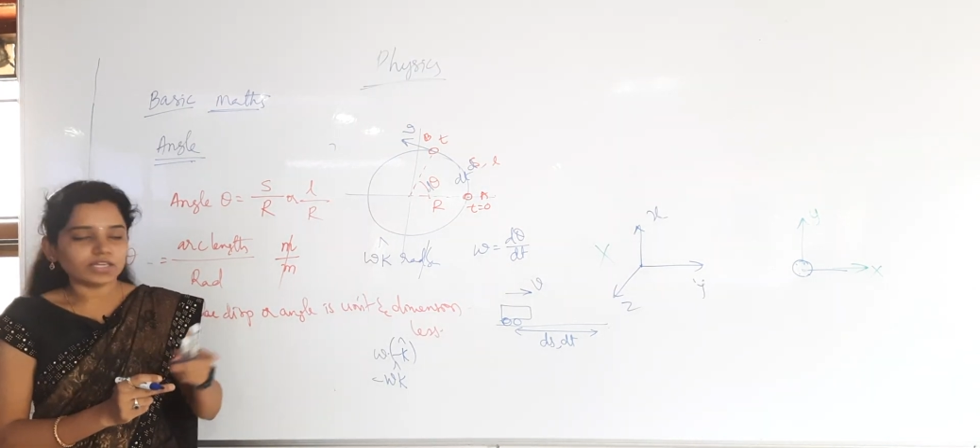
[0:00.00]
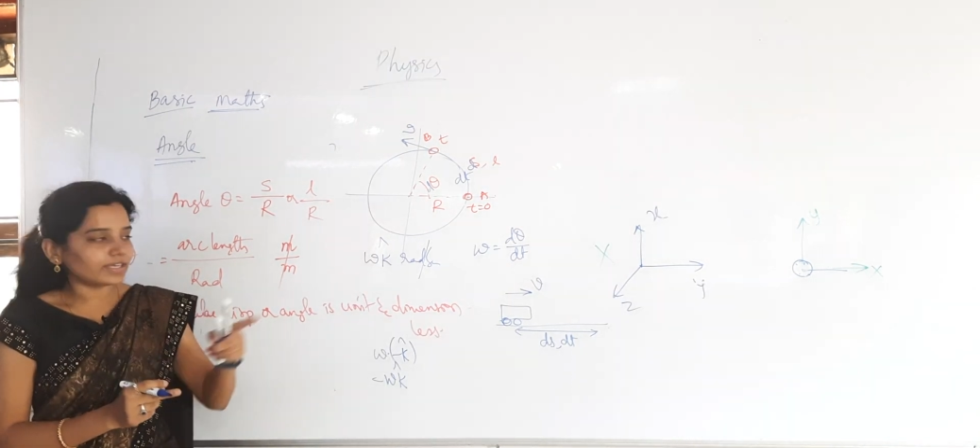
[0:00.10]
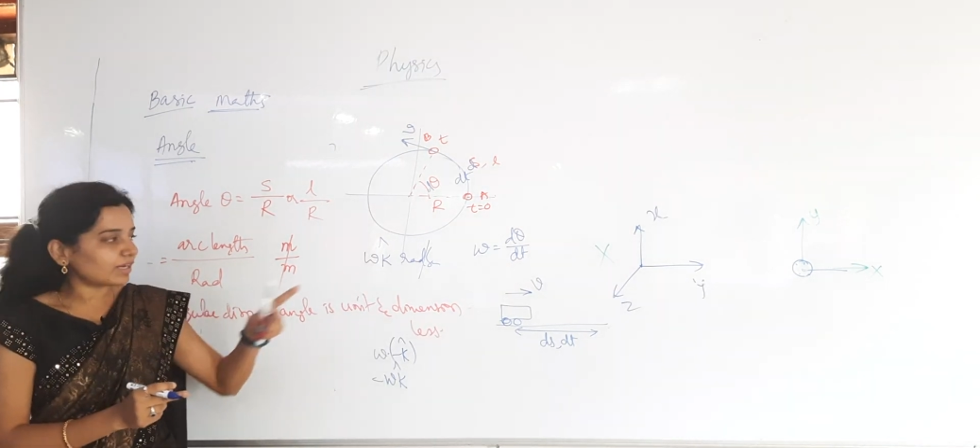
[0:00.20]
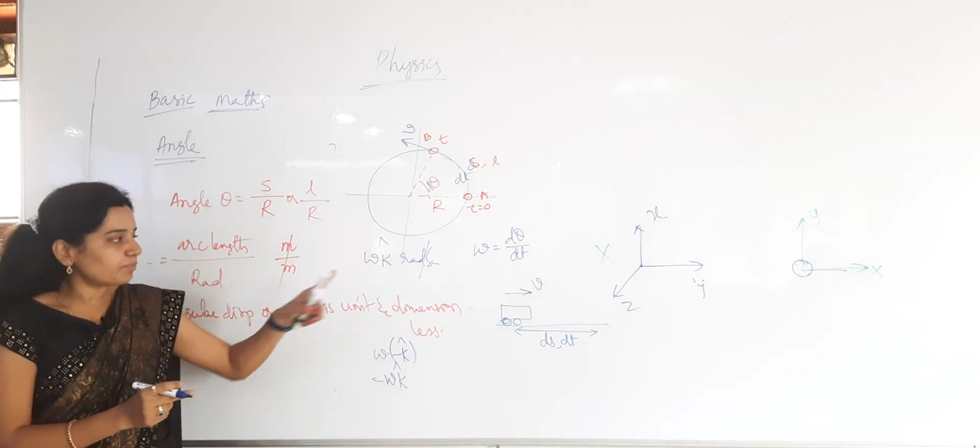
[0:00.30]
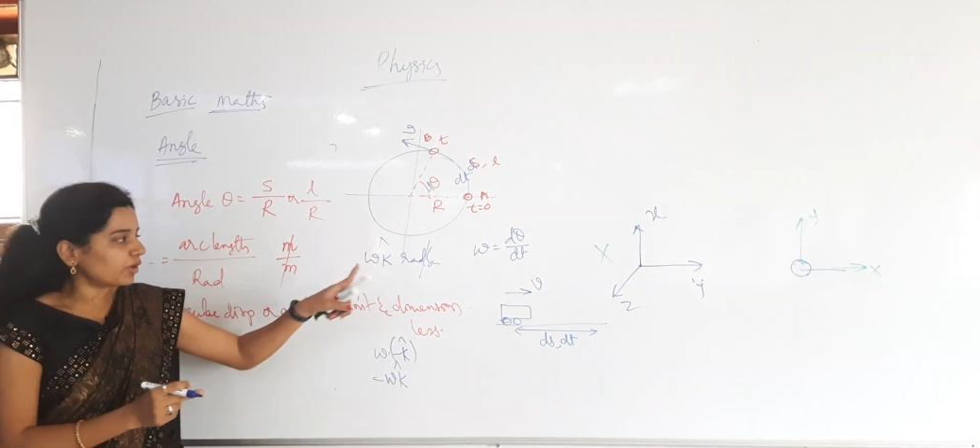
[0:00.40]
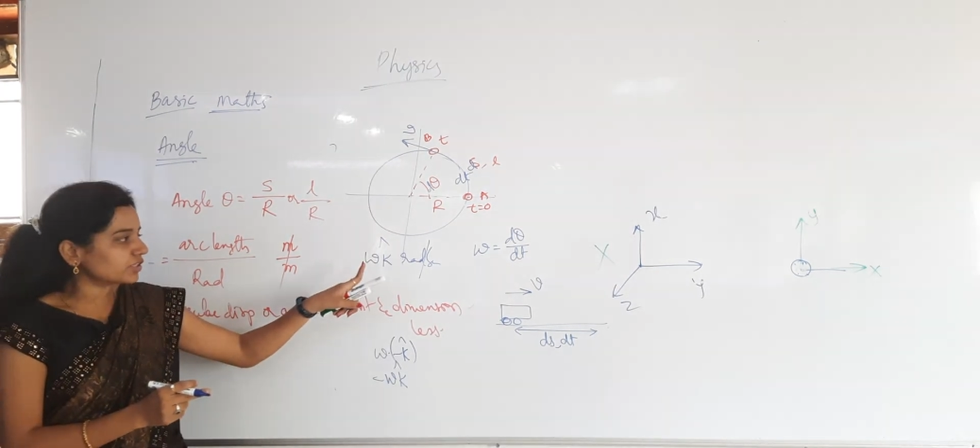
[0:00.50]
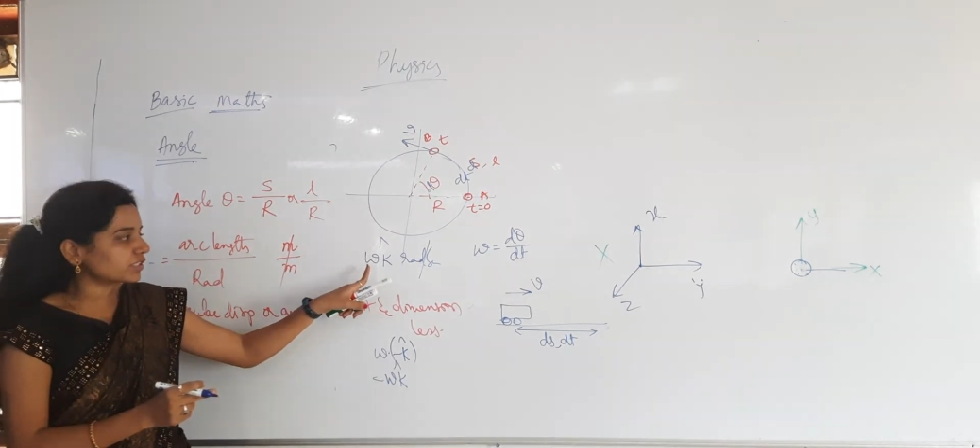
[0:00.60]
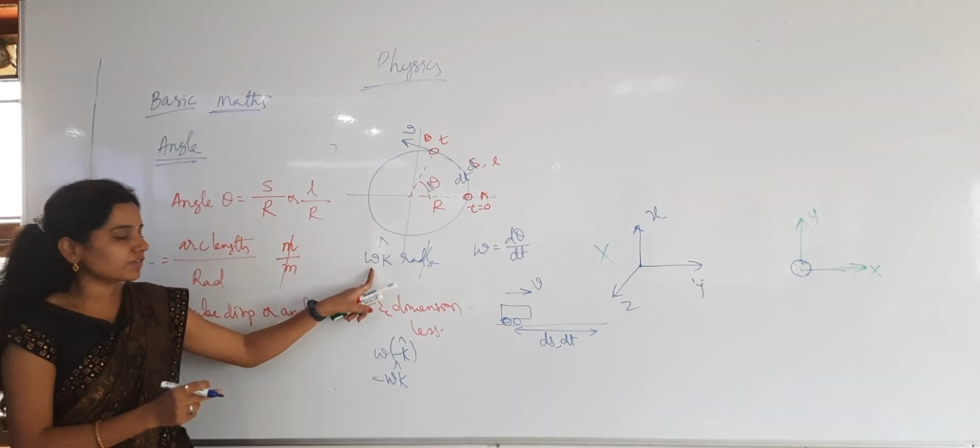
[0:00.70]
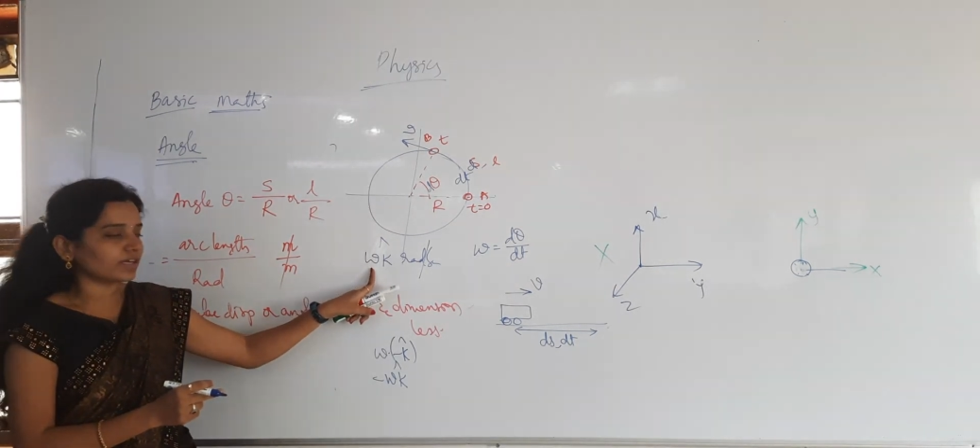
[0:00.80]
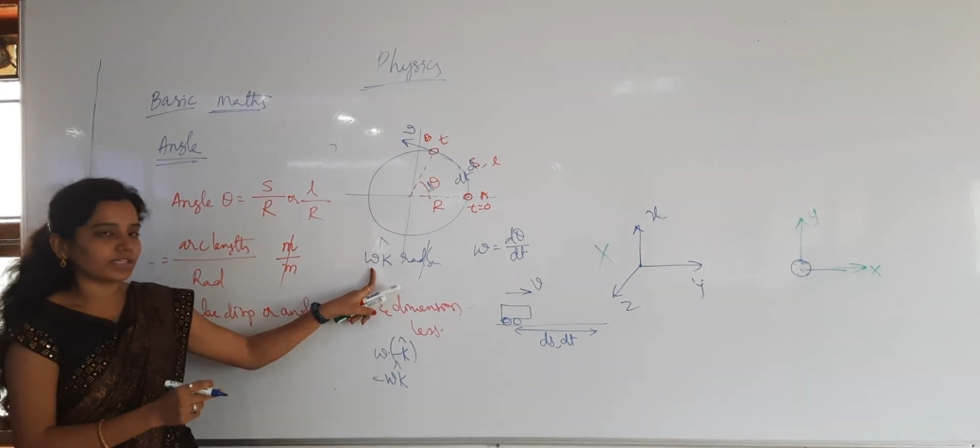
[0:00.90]
Here
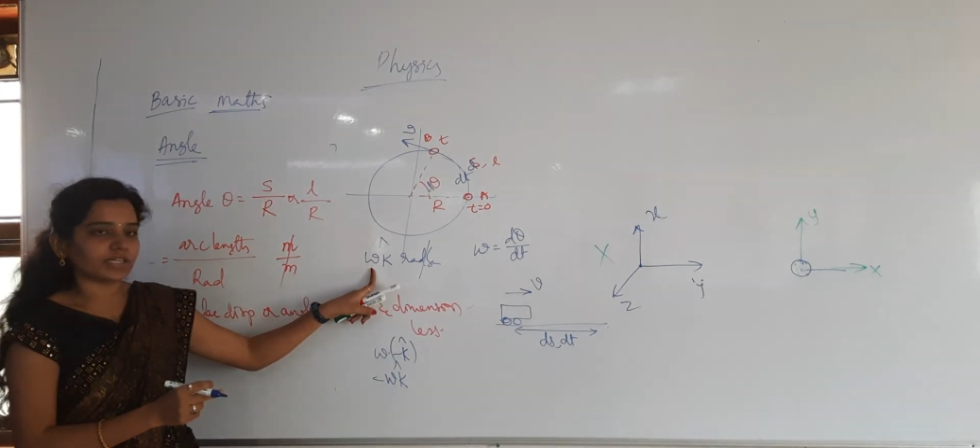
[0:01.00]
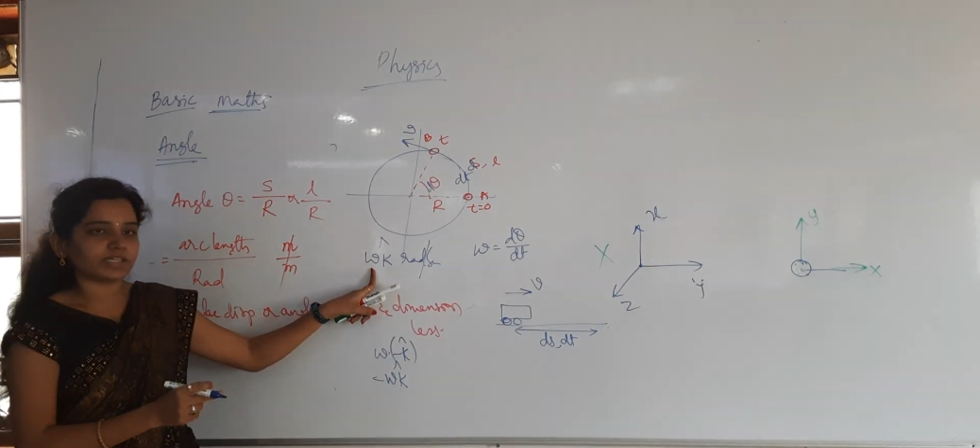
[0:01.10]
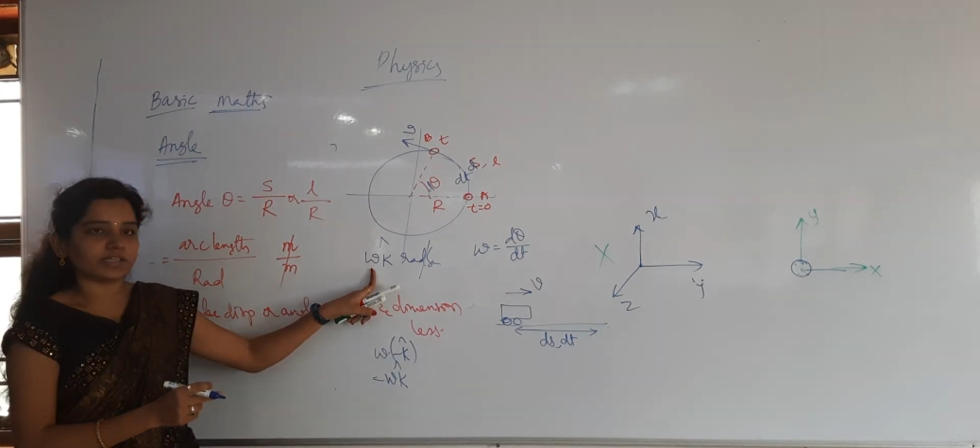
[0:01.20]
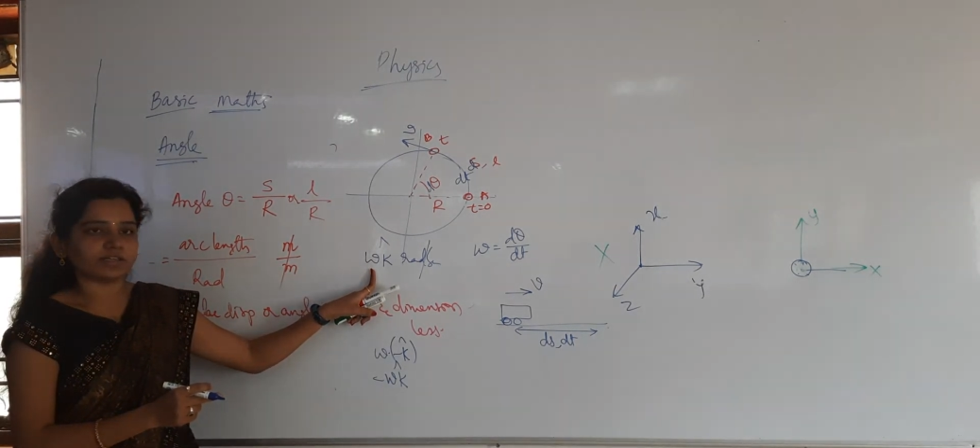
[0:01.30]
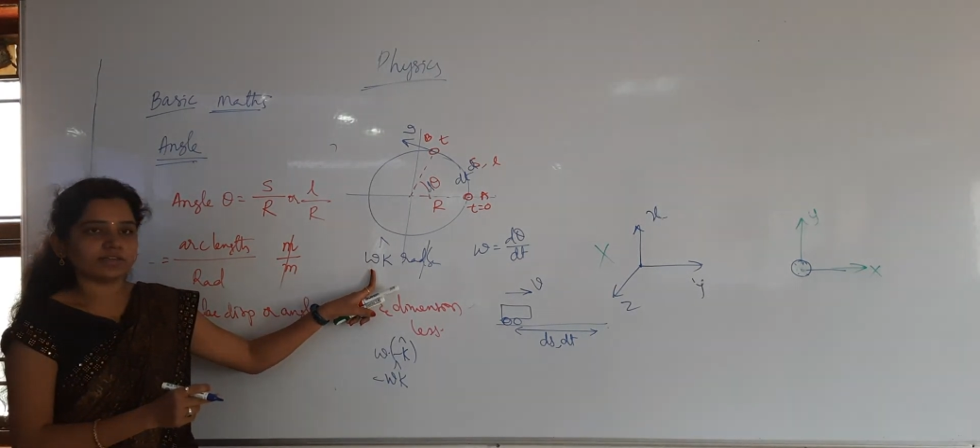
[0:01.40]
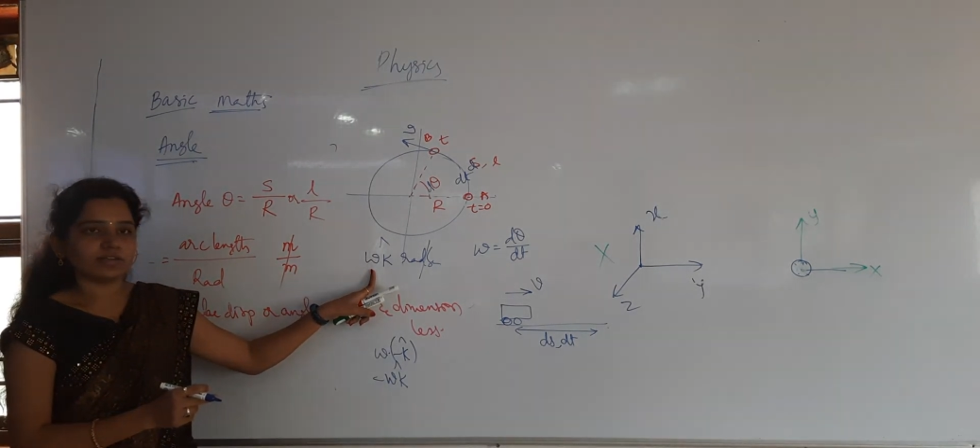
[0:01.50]
positive you are getting,